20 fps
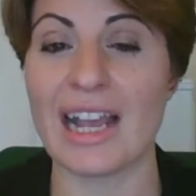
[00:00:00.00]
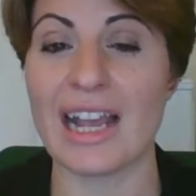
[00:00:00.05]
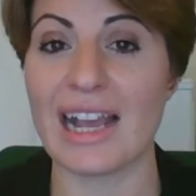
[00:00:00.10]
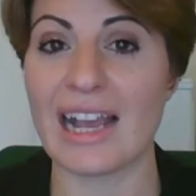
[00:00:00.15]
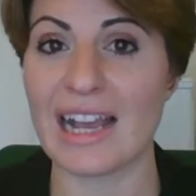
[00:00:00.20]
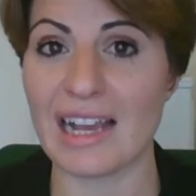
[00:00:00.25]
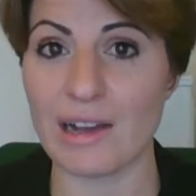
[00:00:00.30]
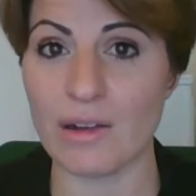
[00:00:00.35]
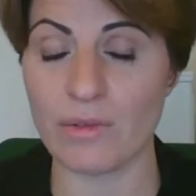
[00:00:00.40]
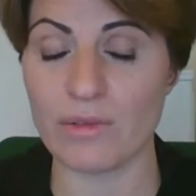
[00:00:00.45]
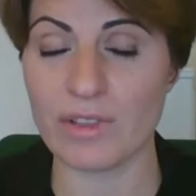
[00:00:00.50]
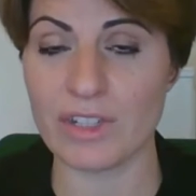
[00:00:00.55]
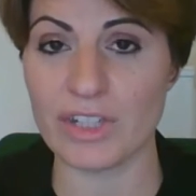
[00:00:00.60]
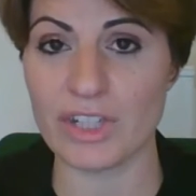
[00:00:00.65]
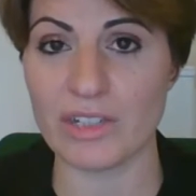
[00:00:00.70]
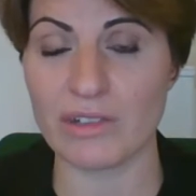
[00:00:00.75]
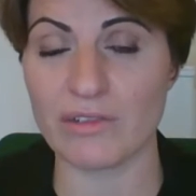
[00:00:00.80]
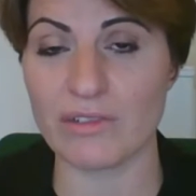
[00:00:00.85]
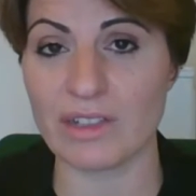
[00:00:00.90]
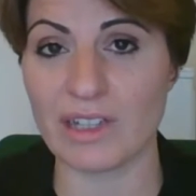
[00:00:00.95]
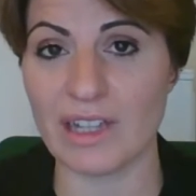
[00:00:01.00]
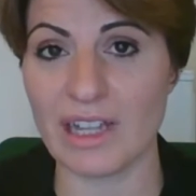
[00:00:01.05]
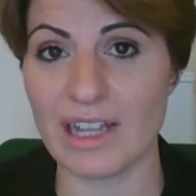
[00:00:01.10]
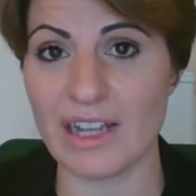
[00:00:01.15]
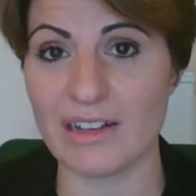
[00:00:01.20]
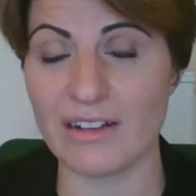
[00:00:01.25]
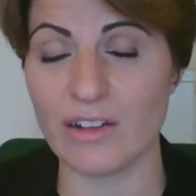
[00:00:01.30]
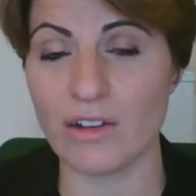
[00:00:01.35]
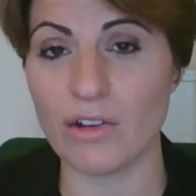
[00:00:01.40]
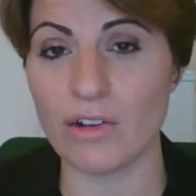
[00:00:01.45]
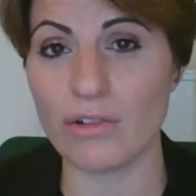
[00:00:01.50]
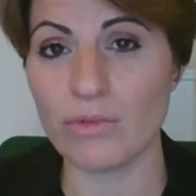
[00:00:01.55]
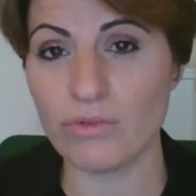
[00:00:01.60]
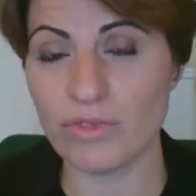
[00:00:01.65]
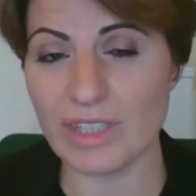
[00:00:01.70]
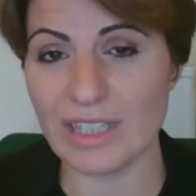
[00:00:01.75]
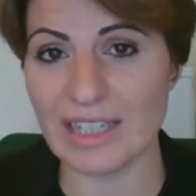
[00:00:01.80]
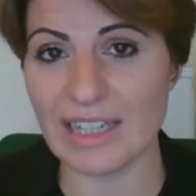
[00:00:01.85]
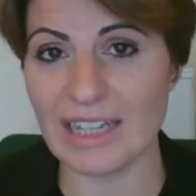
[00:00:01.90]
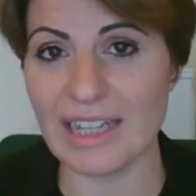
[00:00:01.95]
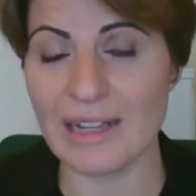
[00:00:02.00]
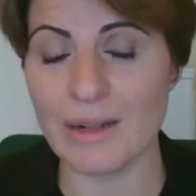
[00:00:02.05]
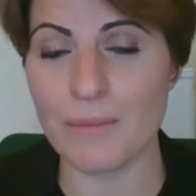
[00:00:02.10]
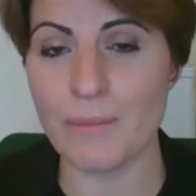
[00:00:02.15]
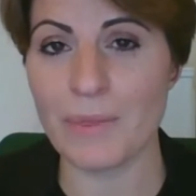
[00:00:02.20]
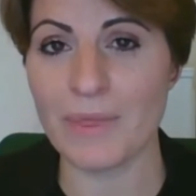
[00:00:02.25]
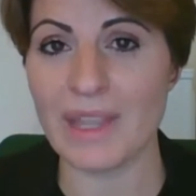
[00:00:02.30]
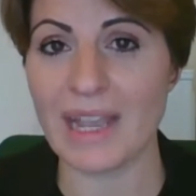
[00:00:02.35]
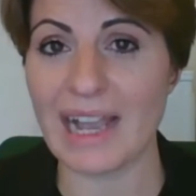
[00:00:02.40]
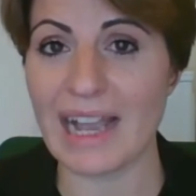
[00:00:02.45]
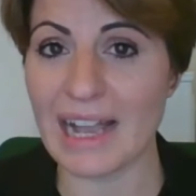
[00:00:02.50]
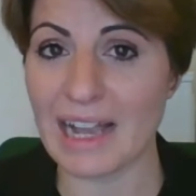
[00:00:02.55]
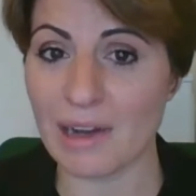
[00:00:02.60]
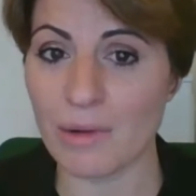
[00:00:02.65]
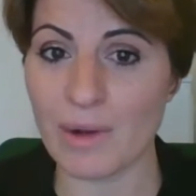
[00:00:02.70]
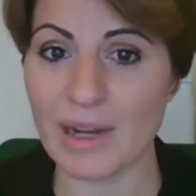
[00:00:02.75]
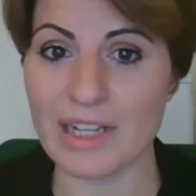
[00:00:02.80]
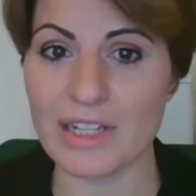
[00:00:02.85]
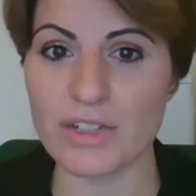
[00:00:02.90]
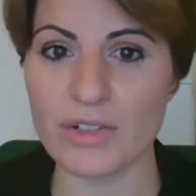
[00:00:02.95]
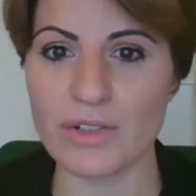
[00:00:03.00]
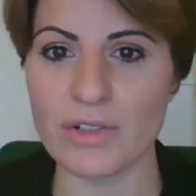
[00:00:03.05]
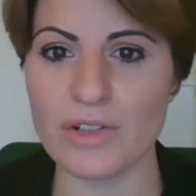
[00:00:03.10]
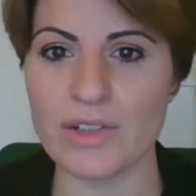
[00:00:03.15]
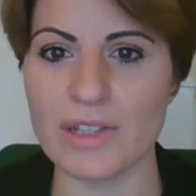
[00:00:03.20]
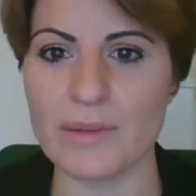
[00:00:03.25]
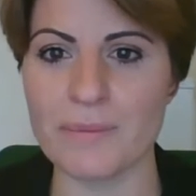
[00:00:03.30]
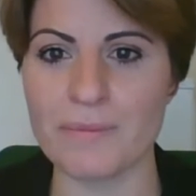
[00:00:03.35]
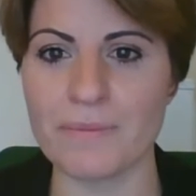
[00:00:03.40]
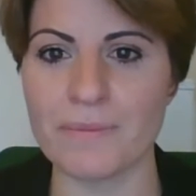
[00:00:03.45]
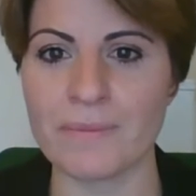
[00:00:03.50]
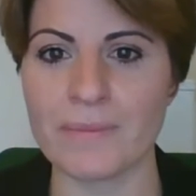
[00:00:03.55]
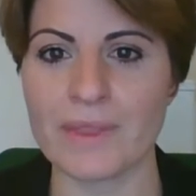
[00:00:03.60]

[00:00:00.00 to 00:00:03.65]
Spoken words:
how the children learned, or really how I taught them.